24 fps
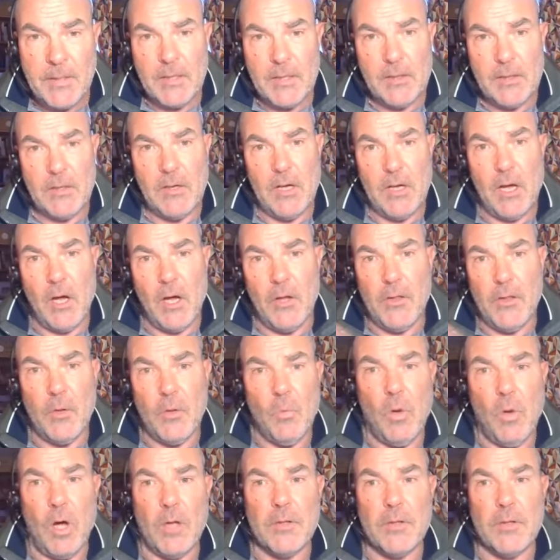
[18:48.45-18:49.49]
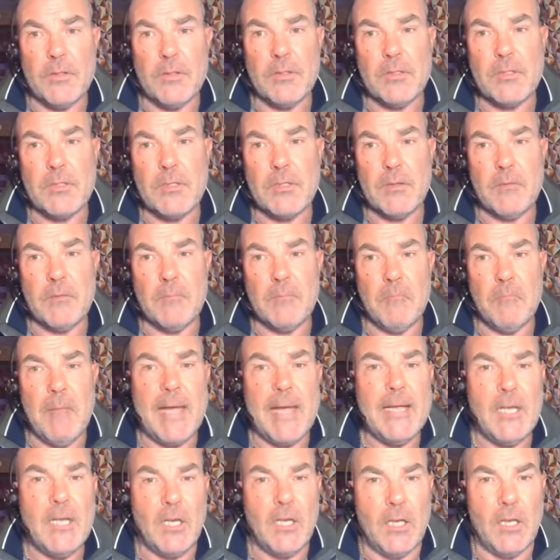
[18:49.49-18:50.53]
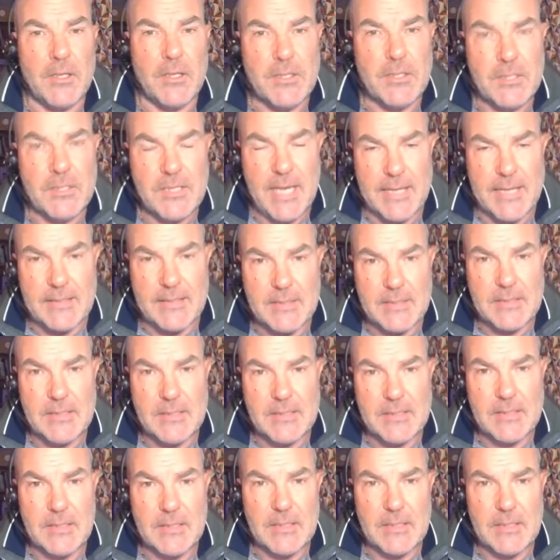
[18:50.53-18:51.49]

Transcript: the other ones make a lot of sense.